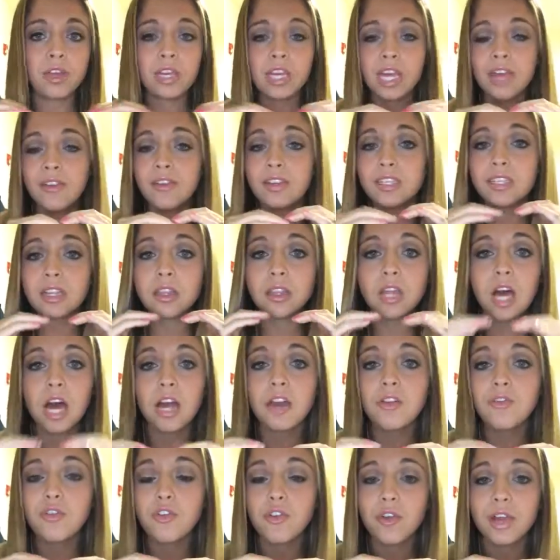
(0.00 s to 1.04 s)
That gave us a
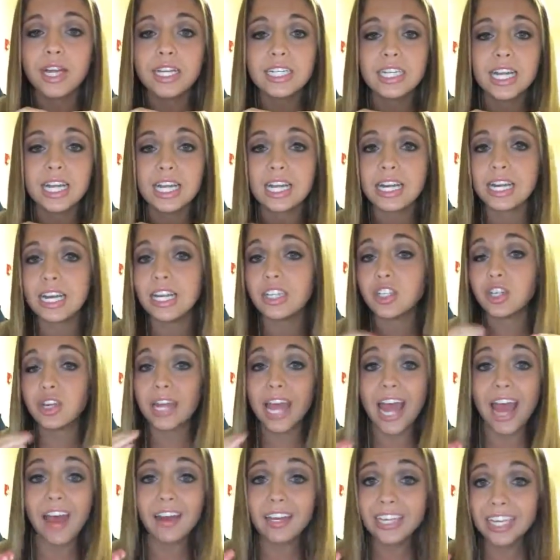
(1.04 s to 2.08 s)
lot of great techniques
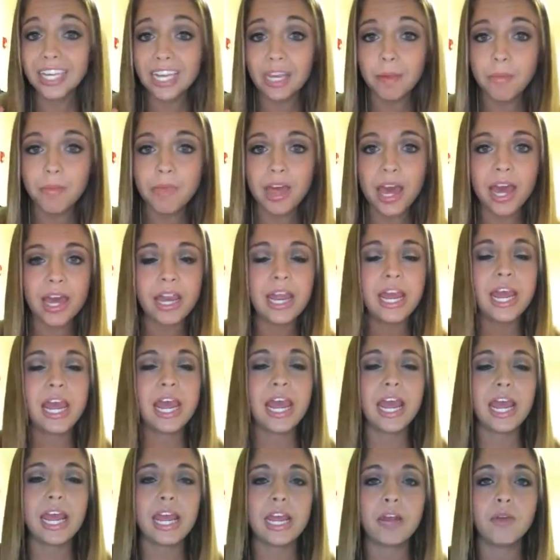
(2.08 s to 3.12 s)
on how to keep that,
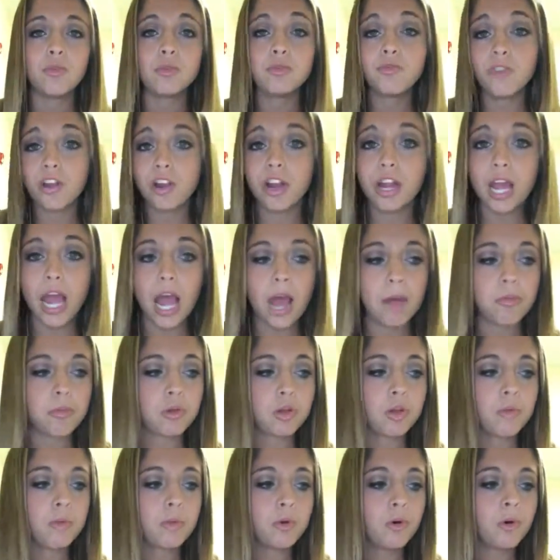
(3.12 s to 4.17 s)
and it was very
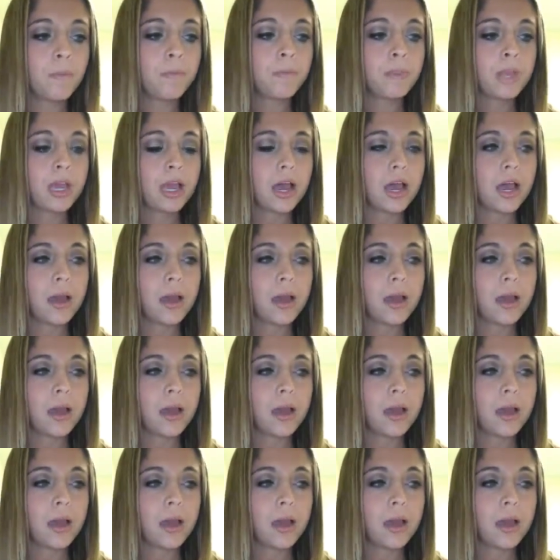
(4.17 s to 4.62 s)
applicable,